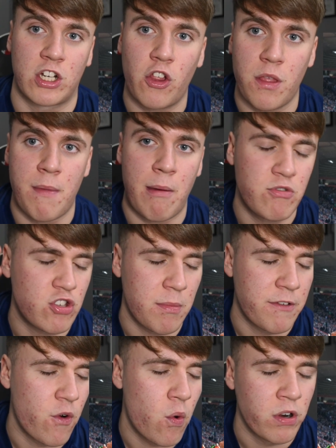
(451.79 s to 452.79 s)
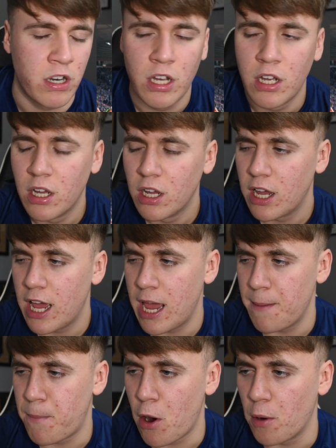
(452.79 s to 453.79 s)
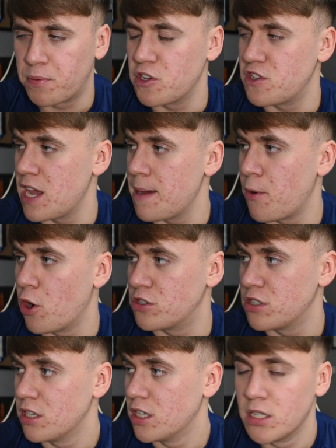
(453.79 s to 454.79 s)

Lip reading: I got the memories on my phone put up today, but